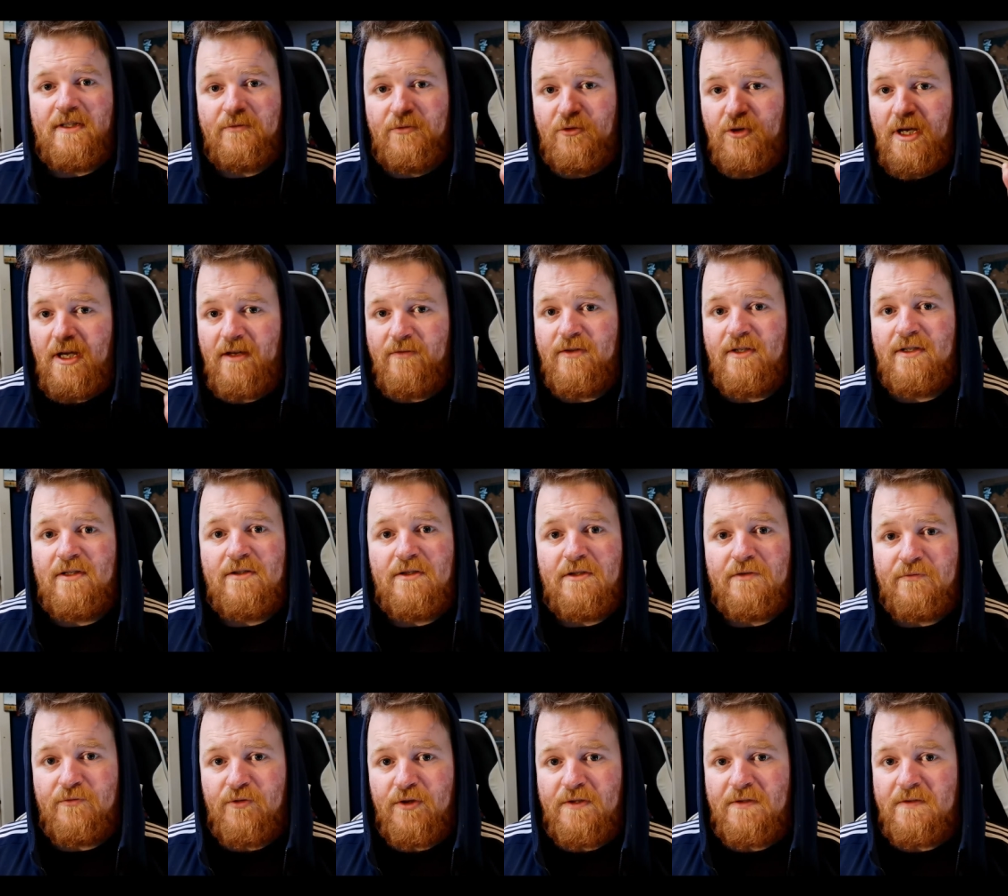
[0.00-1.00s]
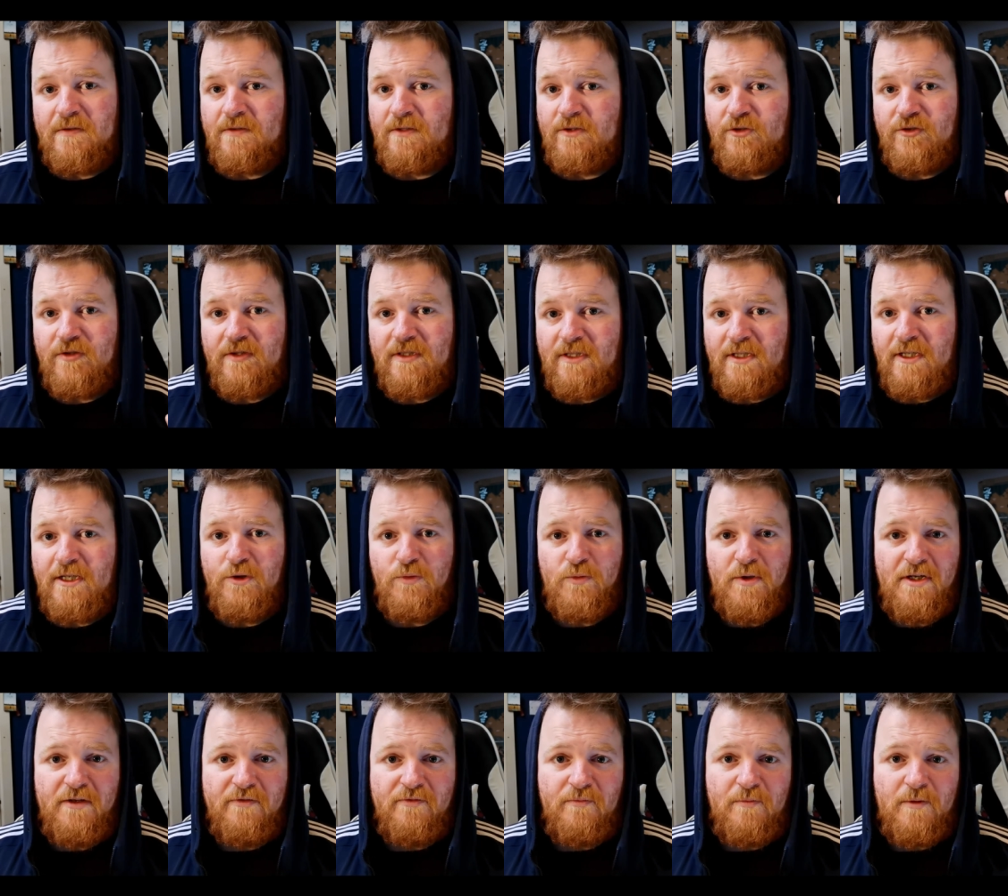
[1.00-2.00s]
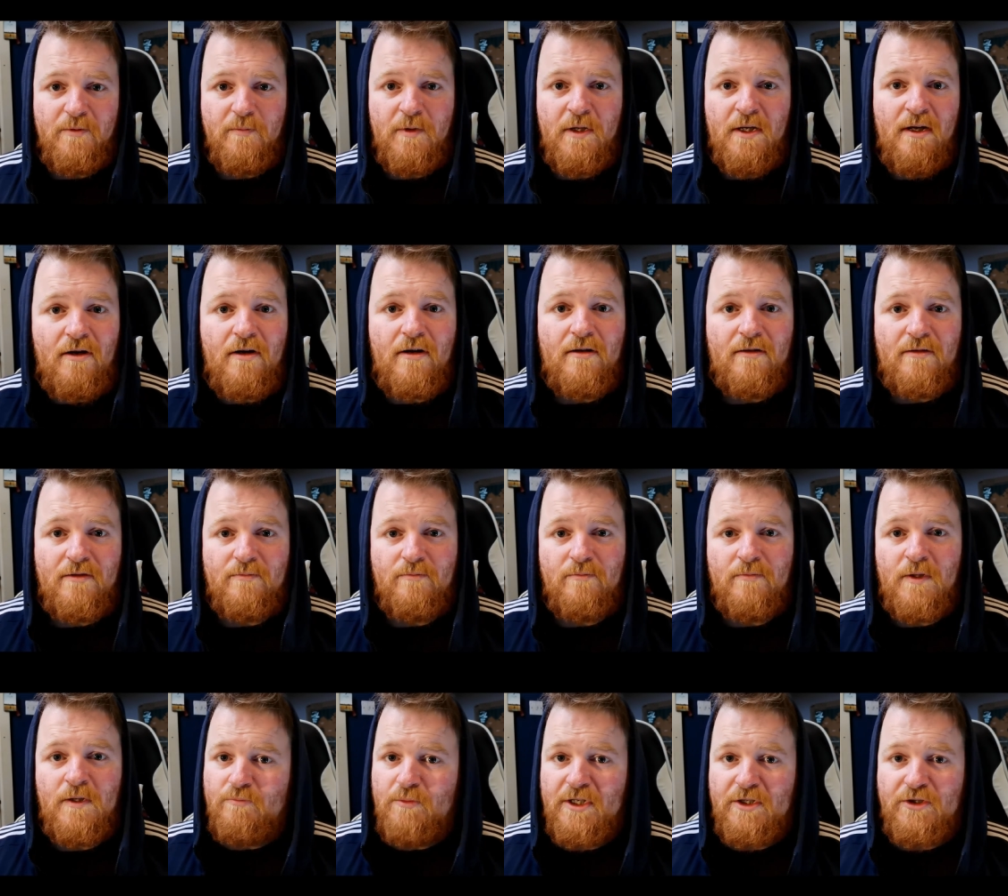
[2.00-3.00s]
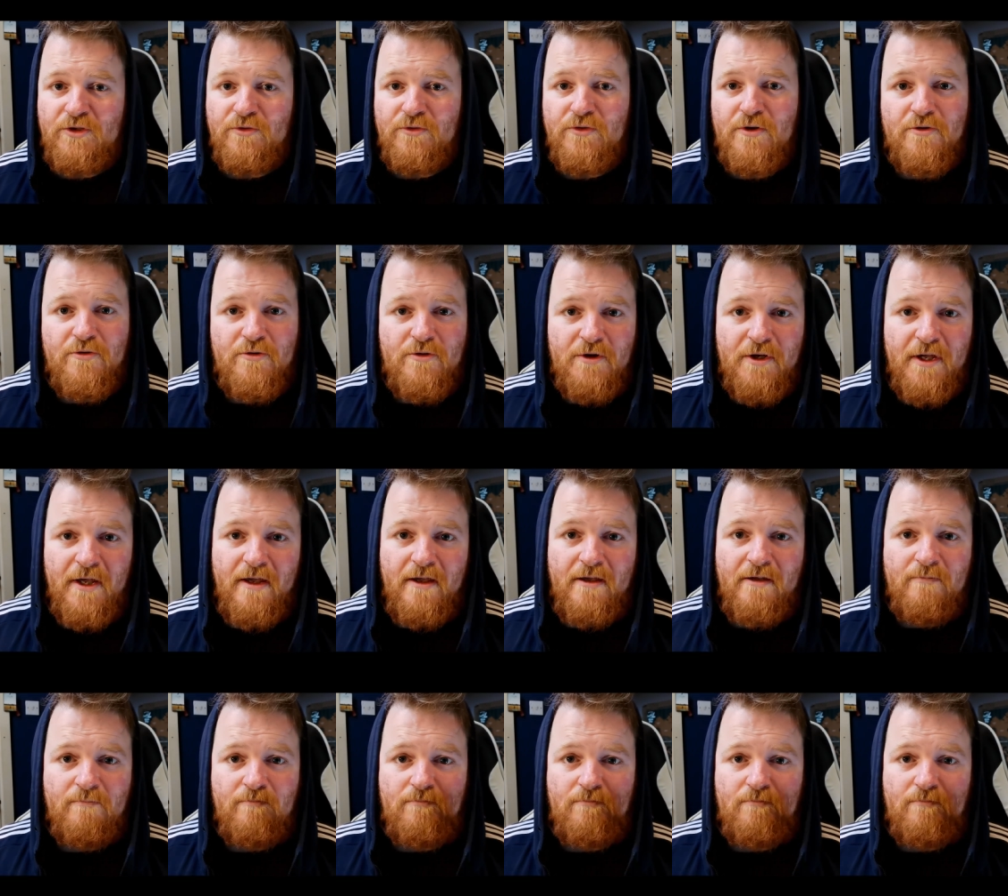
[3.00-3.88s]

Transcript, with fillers: if you have elderly friends, to just stay away from them. Call them, make sure they're okay.